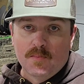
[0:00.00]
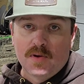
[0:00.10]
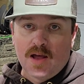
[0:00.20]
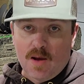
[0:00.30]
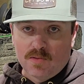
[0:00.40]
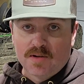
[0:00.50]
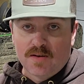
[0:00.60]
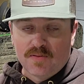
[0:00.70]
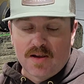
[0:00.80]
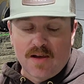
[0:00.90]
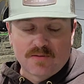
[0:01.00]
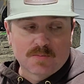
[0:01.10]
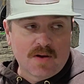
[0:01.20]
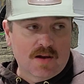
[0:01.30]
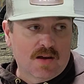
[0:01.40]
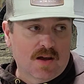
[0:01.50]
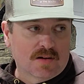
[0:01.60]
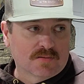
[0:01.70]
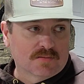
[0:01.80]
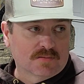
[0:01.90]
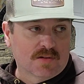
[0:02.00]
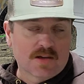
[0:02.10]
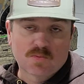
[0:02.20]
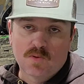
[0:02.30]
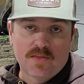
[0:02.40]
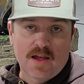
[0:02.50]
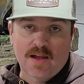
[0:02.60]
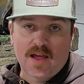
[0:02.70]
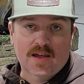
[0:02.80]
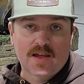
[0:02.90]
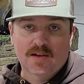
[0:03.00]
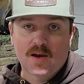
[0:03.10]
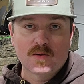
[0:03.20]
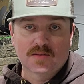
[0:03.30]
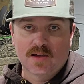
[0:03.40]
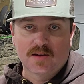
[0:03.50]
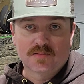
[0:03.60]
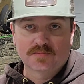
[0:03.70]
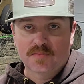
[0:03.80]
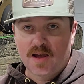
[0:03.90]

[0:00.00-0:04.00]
But I will definitely have the spot lock. That's one thing I can't go without.